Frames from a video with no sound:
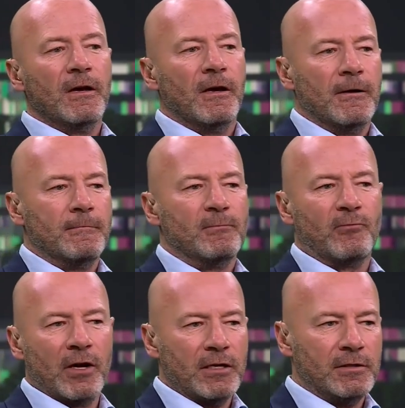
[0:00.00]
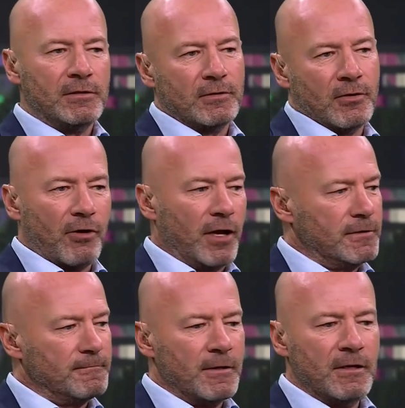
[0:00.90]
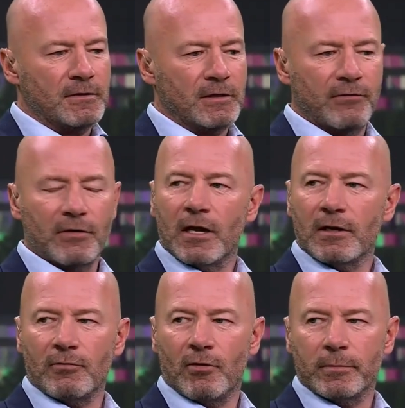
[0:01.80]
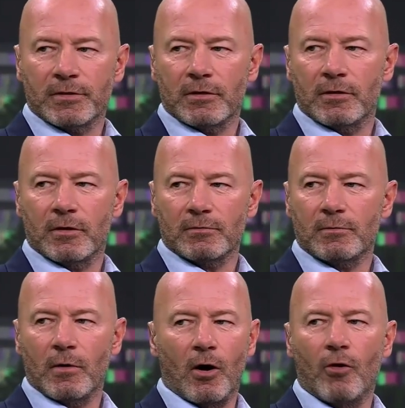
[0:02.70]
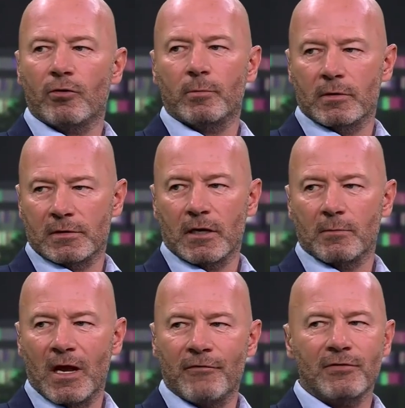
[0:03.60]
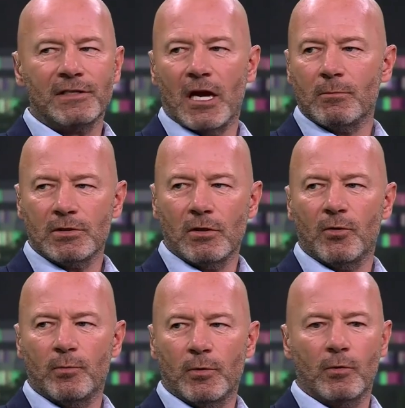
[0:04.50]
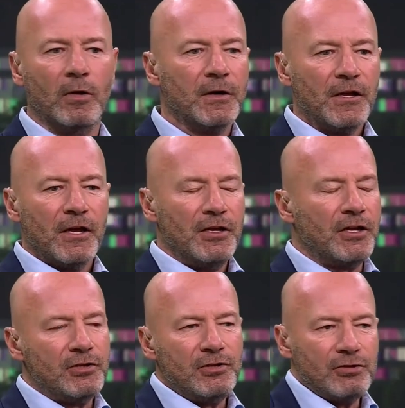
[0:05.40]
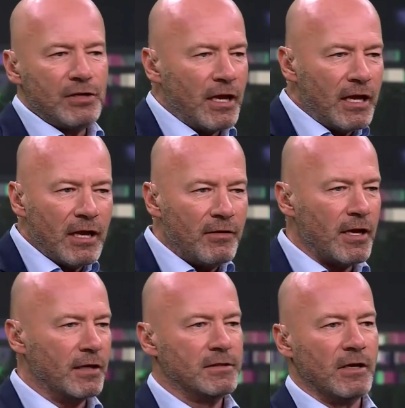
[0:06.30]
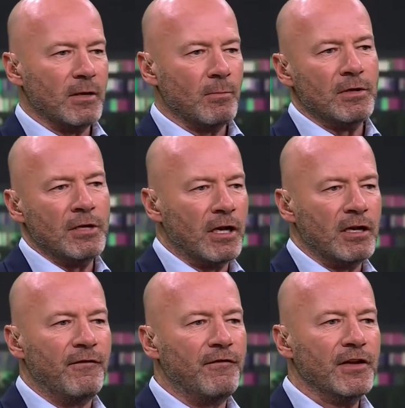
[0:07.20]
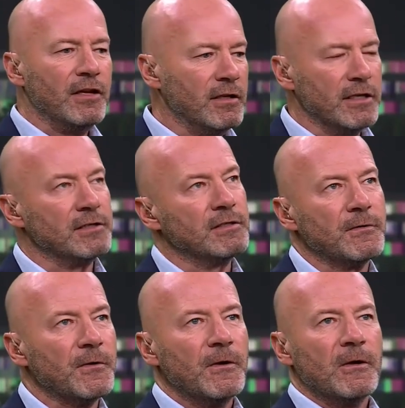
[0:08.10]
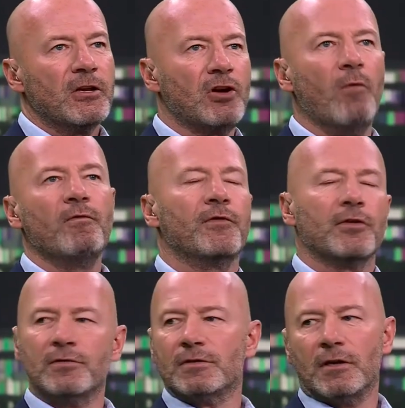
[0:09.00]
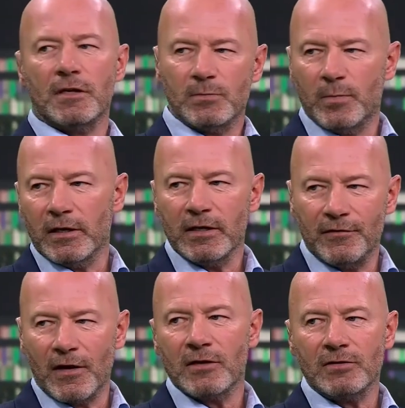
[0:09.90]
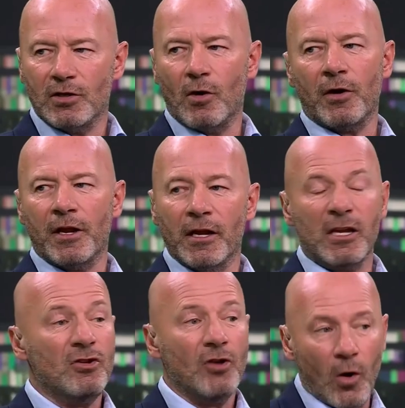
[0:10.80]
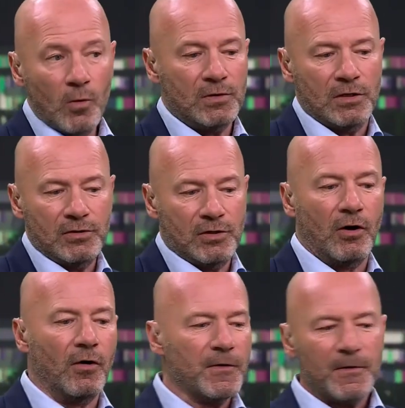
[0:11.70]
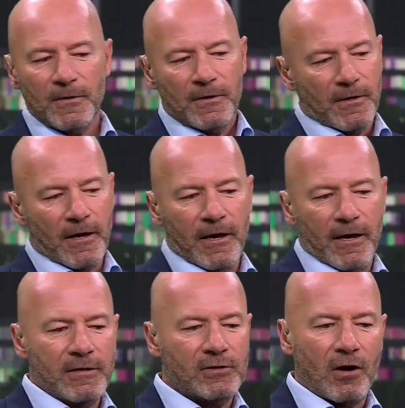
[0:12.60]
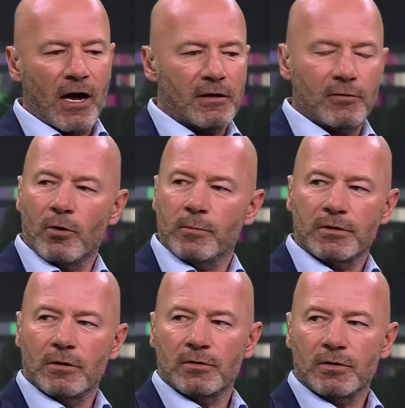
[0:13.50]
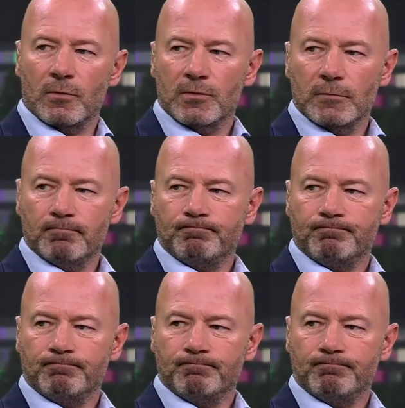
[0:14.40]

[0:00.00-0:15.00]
Right, he's correct. He's given Andy Robertson a horrible time. Every time he's got the ball, you can just hear the excitement. You can feel his confidence and his belief that he's got in it. He knows he's got Andy Robertson on toast.